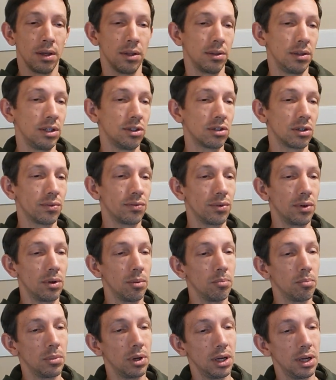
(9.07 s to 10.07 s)
These are
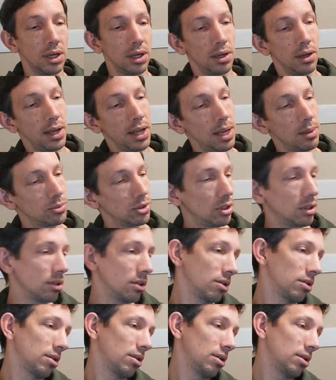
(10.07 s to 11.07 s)
from uh, Amazon,
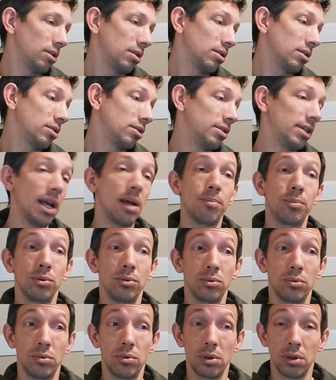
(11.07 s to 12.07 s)

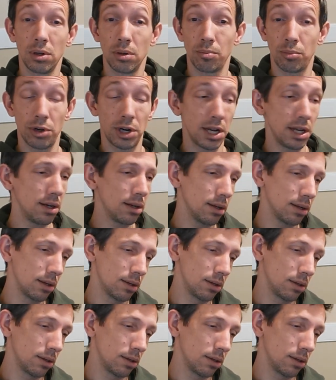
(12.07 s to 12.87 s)
Dapu brand.